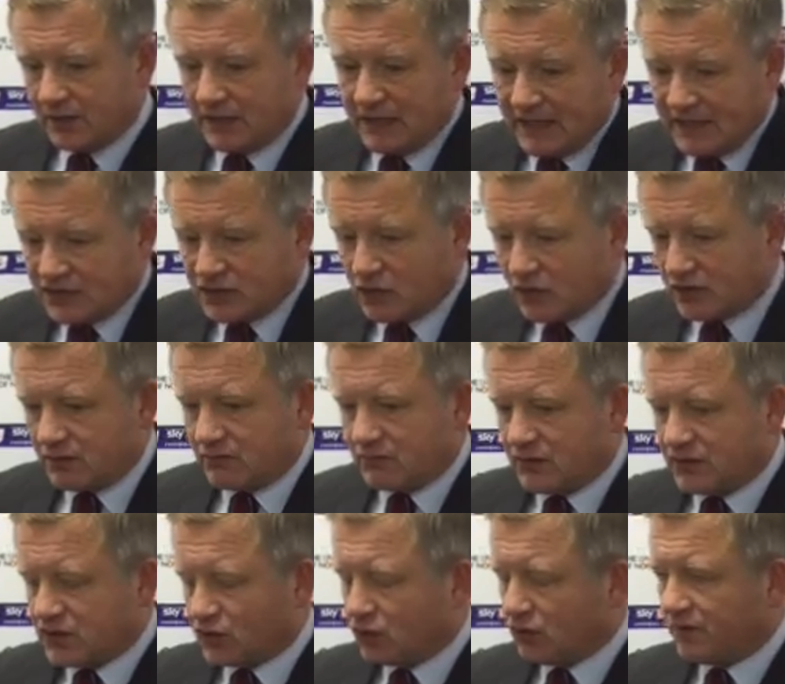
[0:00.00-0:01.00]
It's good.
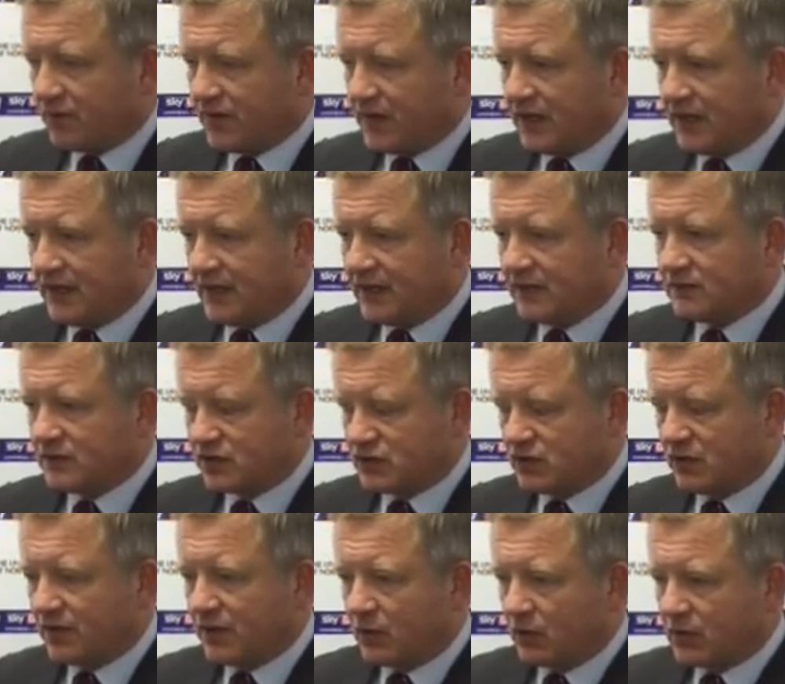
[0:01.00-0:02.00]
It's a good feeling. It was a
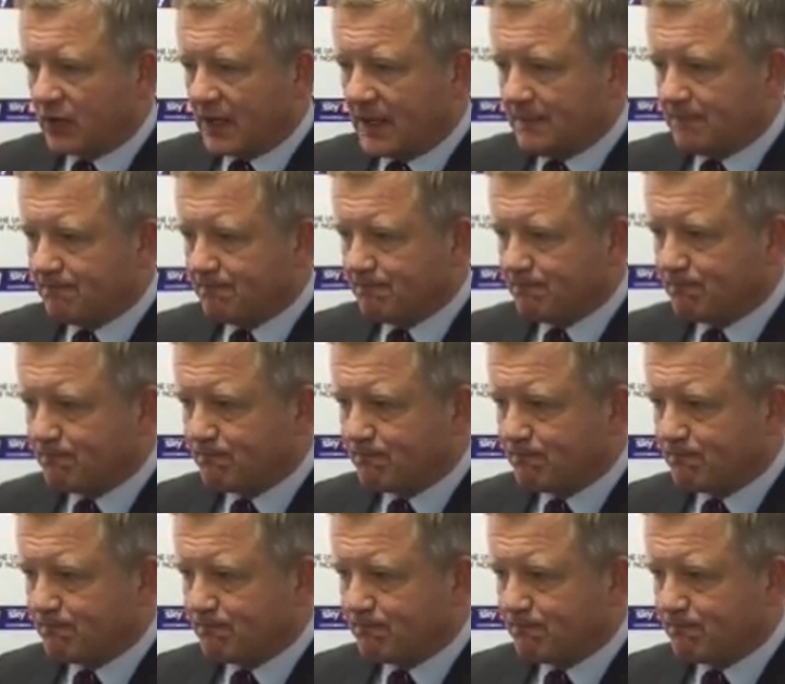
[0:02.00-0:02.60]
tough old game.